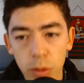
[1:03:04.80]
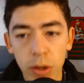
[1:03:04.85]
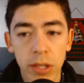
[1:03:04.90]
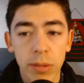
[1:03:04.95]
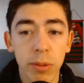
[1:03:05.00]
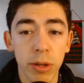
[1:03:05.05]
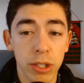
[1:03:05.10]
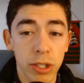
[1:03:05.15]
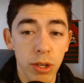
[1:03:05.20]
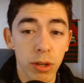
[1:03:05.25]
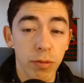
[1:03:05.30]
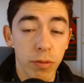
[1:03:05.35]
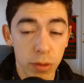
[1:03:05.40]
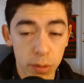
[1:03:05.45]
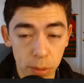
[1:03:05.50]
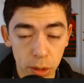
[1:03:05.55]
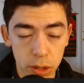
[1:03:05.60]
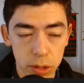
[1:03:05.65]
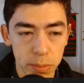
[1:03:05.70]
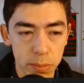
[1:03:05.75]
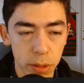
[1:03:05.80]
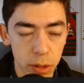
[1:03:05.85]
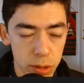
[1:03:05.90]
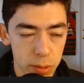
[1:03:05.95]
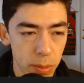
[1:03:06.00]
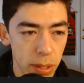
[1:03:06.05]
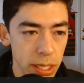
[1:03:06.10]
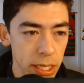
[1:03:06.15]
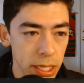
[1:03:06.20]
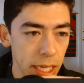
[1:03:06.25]
where the book sold for the most
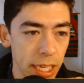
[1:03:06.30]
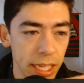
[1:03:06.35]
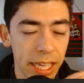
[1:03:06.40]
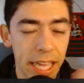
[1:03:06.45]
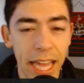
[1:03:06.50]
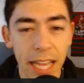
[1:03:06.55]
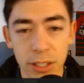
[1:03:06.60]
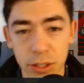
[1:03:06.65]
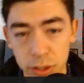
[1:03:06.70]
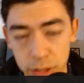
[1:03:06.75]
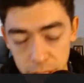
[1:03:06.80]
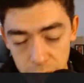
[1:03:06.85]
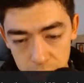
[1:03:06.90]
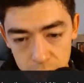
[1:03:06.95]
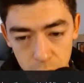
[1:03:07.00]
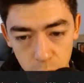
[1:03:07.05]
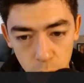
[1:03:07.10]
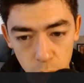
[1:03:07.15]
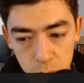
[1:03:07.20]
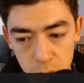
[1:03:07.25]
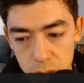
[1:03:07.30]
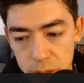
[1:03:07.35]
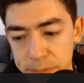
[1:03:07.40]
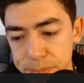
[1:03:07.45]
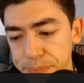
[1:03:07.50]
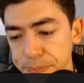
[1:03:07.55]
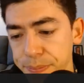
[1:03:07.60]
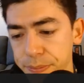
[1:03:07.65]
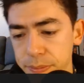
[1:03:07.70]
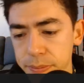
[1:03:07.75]
most money and cancel the other order.
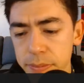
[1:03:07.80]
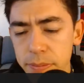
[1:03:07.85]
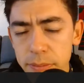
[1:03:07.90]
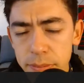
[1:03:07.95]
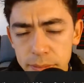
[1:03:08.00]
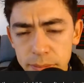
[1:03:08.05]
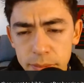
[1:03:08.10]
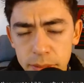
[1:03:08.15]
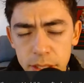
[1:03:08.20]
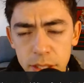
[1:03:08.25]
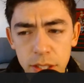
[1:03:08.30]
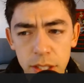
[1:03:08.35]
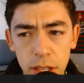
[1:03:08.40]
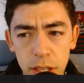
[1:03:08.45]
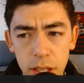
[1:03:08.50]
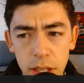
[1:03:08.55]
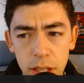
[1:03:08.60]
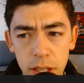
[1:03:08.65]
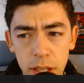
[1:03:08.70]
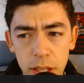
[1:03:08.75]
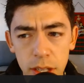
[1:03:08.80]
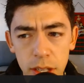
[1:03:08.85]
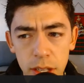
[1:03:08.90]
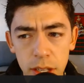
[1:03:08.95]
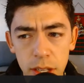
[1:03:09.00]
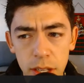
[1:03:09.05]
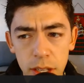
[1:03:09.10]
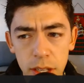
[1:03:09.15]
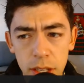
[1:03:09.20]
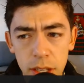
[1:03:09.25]
So
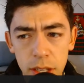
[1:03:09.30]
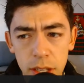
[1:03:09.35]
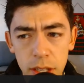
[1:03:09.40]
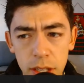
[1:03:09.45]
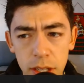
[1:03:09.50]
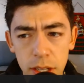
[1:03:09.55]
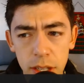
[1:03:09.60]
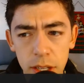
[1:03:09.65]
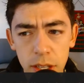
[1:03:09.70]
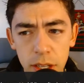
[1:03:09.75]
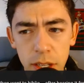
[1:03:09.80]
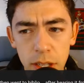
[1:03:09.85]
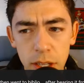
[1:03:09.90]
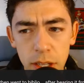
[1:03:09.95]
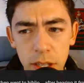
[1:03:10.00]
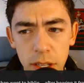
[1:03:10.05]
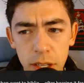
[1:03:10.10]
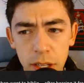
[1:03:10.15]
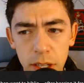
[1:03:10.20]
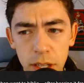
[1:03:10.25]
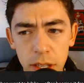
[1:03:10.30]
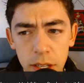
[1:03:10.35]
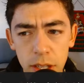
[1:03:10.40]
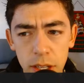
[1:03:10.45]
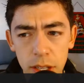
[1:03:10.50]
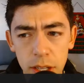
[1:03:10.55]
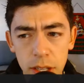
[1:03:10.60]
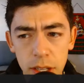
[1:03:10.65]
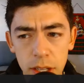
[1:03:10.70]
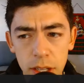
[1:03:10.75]
I definitely use Biblio.
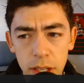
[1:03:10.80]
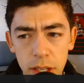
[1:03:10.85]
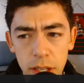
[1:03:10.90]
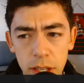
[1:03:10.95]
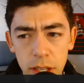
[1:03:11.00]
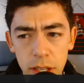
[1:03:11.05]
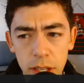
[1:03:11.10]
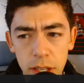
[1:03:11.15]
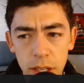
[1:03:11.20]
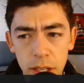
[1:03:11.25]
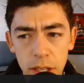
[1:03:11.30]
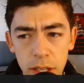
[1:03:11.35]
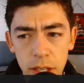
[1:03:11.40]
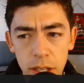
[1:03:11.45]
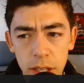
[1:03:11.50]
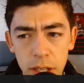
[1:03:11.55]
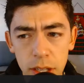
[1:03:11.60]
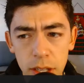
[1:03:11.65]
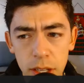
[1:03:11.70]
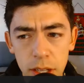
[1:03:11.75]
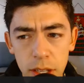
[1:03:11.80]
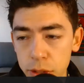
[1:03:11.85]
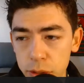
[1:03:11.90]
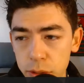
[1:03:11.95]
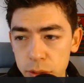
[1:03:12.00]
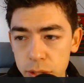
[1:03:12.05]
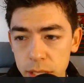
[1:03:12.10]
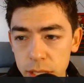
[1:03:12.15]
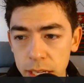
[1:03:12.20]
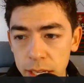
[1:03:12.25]
Uh, I definitely
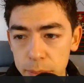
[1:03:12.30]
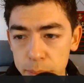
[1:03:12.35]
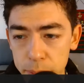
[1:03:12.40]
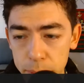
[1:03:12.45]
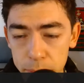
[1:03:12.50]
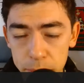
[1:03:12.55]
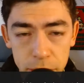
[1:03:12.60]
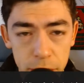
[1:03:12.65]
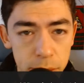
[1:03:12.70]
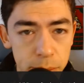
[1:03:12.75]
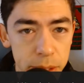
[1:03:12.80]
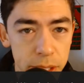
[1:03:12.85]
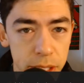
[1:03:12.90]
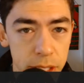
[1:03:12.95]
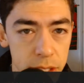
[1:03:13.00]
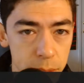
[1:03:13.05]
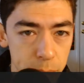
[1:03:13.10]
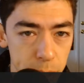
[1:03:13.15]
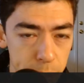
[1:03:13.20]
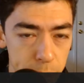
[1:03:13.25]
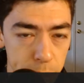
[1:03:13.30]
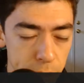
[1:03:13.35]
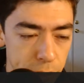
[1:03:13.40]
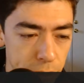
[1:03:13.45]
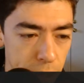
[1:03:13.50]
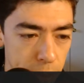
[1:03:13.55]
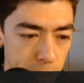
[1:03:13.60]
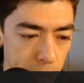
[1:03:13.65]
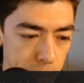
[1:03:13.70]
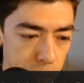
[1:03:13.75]
use uh, Biblio because the
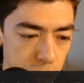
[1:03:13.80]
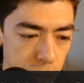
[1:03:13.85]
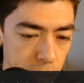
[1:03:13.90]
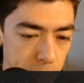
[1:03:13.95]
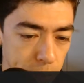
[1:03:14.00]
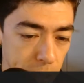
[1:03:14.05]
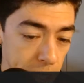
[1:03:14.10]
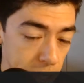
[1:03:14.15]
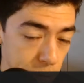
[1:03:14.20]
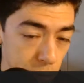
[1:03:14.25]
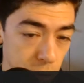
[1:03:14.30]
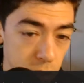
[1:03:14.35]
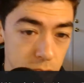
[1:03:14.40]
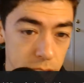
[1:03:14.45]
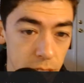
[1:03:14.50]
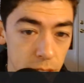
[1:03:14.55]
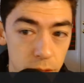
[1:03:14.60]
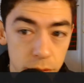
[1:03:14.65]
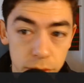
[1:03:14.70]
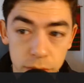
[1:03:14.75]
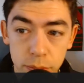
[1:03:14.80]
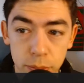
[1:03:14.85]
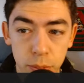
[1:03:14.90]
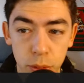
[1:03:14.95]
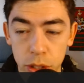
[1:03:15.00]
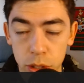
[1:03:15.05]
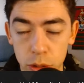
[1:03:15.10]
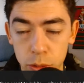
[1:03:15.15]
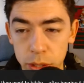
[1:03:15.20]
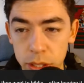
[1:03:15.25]
bibliophile membership pays for itself
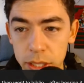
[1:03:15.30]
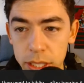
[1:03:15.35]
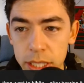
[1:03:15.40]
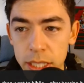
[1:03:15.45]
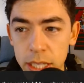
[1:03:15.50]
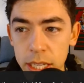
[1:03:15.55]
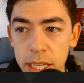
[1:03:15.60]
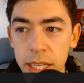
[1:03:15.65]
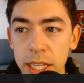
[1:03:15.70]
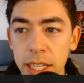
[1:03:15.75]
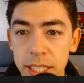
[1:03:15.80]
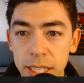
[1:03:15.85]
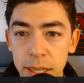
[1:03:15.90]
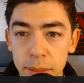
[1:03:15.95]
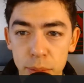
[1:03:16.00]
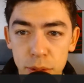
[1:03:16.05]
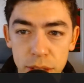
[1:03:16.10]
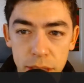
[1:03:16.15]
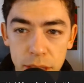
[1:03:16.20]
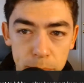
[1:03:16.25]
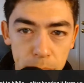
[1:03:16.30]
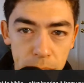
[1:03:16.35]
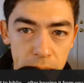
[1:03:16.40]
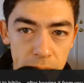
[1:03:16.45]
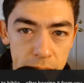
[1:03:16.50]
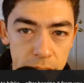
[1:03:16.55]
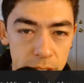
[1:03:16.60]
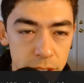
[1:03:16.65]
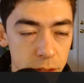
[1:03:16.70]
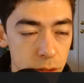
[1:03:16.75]
pretty quickly. Ten percent
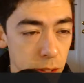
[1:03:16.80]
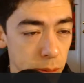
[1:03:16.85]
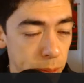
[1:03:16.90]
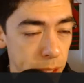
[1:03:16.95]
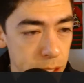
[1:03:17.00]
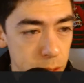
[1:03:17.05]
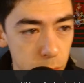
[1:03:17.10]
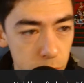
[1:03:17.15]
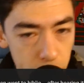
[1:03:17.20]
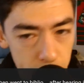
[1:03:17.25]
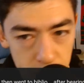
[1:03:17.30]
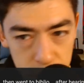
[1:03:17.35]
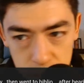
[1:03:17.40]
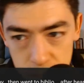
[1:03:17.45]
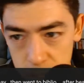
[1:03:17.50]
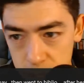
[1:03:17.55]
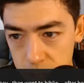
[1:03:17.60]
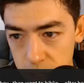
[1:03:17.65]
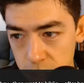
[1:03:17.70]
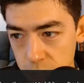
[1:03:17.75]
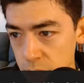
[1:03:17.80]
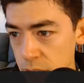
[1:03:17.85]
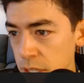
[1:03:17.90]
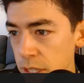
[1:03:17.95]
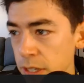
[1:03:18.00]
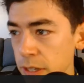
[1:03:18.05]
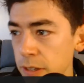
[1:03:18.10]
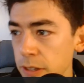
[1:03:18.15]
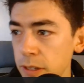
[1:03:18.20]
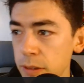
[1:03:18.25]
back, you only pay twenty bucks a year.
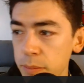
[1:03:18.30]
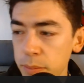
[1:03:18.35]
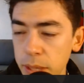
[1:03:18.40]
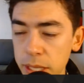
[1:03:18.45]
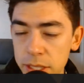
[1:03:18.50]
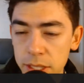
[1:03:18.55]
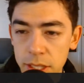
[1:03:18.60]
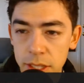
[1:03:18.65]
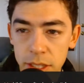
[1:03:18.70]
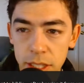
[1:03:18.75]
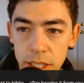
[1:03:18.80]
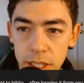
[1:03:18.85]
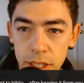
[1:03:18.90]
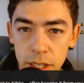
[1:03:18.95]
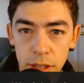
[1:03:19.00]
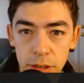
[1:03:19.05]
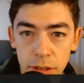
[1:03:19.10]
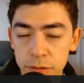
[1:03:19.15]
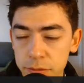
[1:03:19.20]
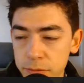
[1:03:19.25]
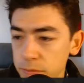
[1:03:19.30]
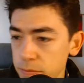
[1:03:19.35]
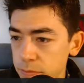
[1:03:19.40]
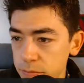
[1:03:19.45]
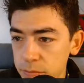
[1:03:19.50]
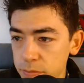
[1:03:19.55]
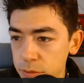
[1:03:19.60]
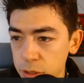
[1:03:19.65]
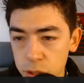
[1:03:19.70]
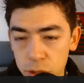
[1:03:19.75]
Basically, you know,
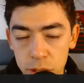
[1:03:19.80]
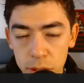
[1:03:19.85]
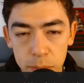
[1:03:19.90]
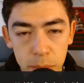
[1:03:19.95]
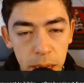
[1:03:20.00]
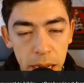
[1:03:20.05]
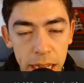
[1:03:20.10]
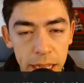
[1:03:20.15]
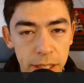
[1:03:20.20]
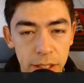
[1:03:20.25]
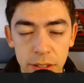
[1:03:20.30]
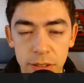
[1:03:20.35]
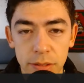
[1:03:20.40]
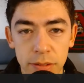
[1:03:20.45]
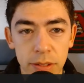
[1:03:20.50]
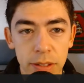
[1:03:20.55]
you could buy